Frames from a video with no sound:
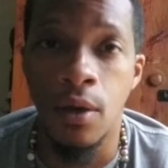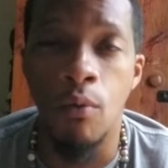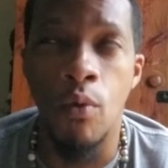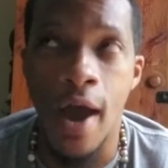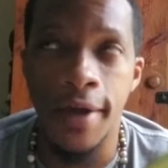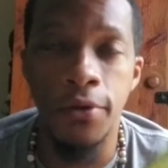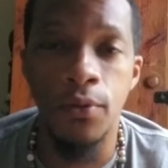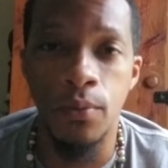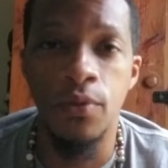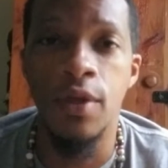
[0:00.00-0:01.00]
Why
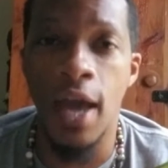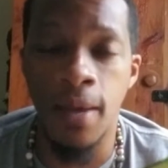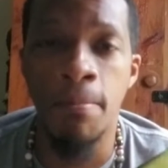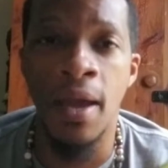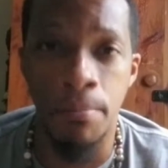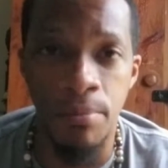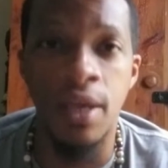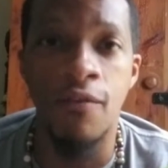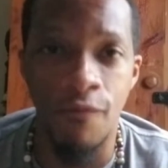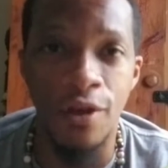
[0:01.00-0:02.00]
do they make me
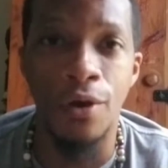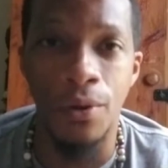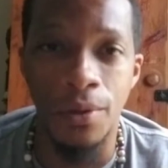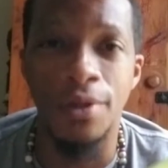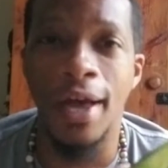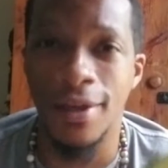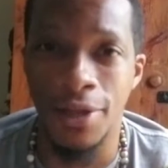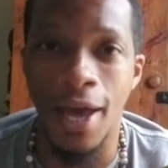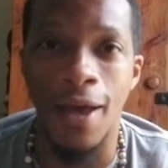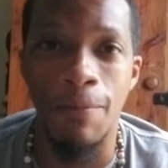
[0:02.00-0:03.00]
feel like
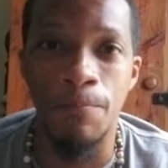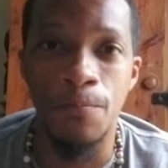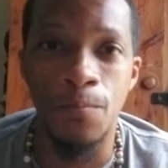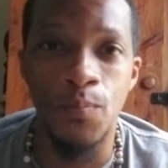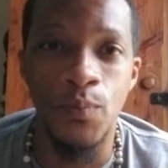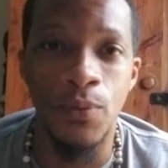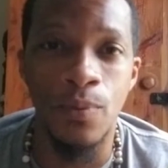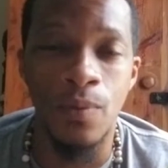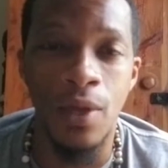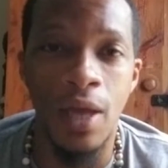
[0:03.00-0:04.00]
that?
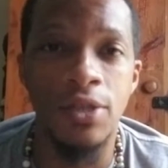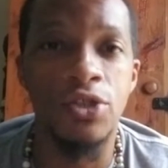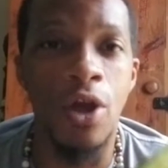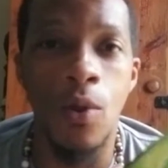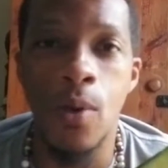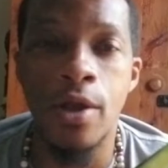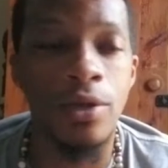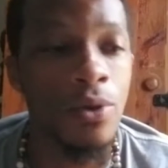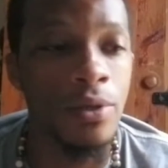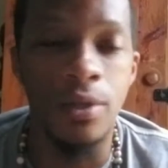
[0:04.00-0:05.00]
And start working
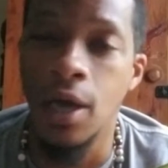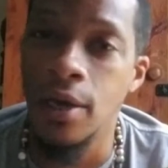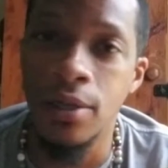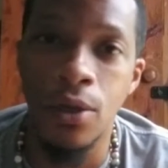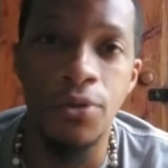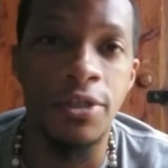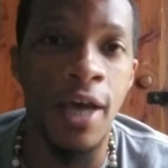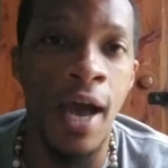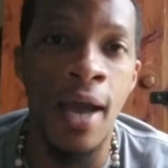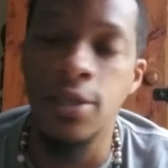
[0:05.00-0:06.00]
on cutting those
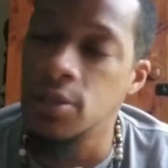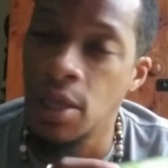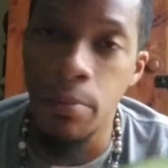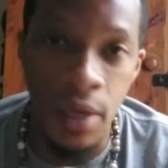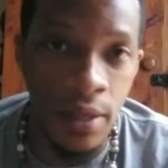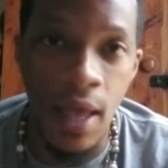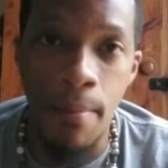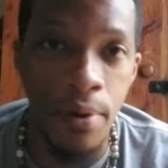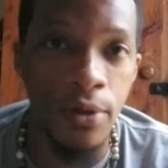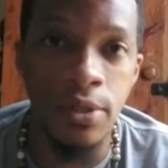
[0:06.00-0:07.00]
ties, limiting that
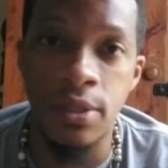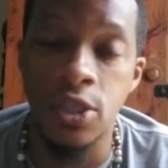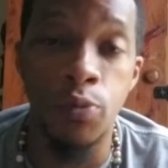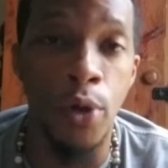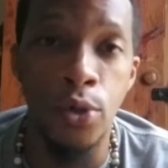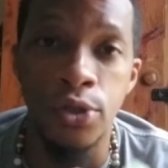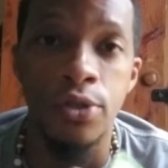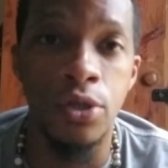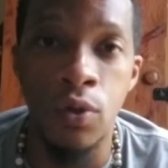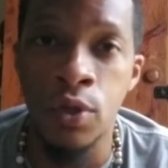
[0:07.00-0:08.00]
person's exposure
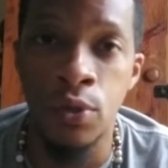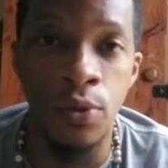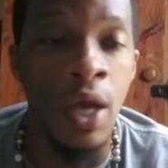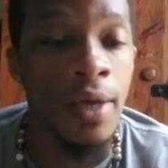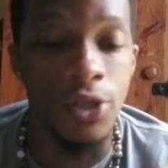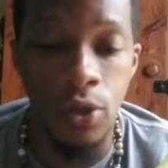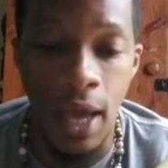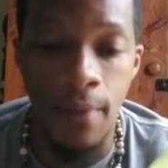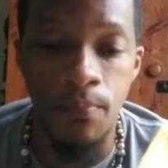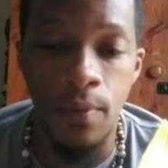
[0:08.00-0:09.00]
to you so
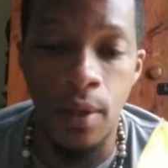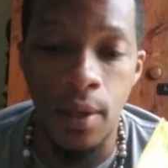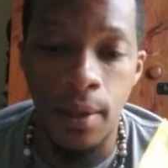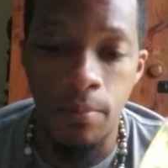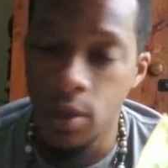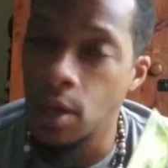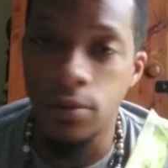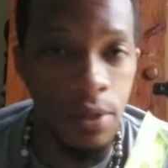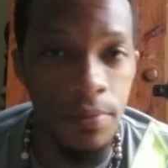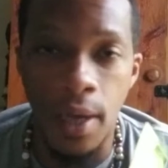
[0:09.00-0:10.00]
that,
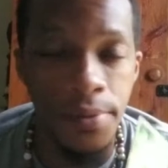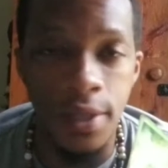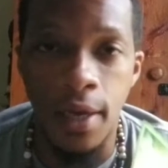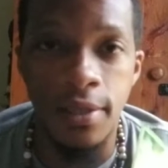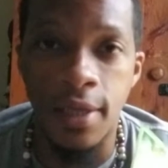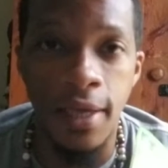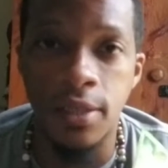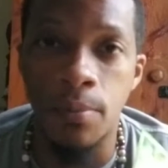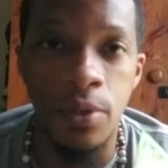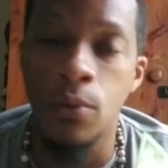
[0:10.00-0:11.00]
sometimes you got to take
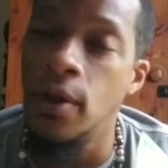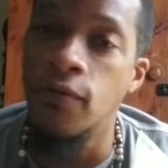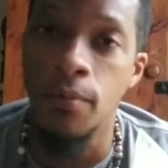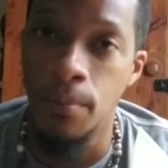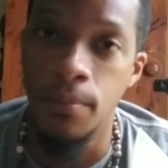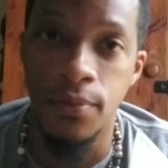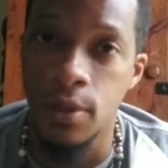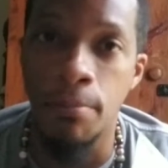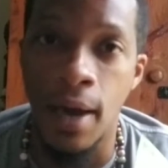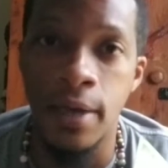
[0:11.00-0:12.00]
something away from
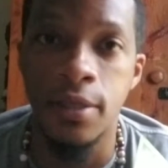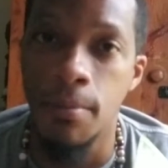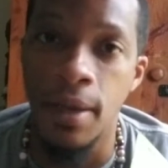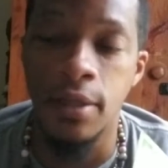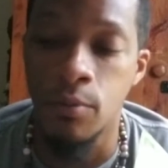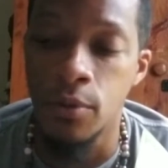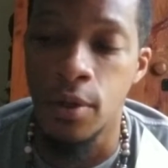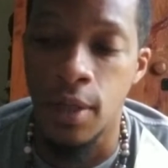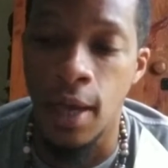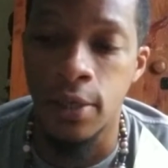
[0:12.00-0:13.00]
somebody to make them
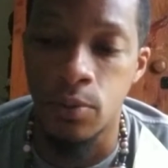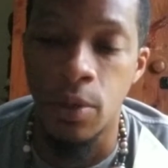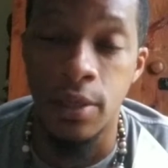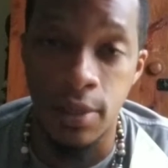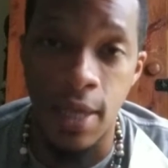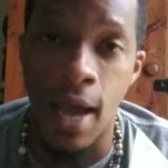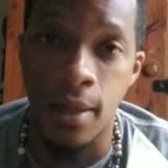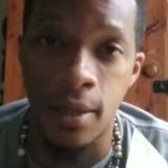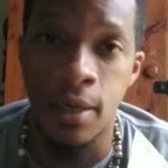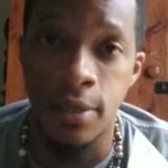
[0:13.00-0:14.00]
realize what
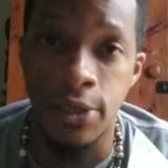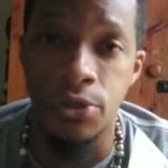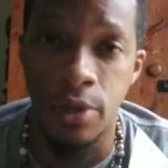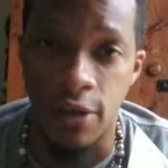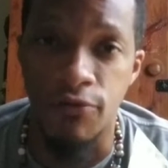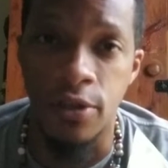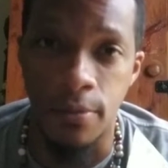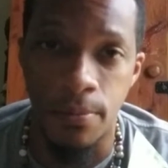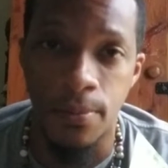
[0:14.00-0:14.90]
exactly it is that you give to them.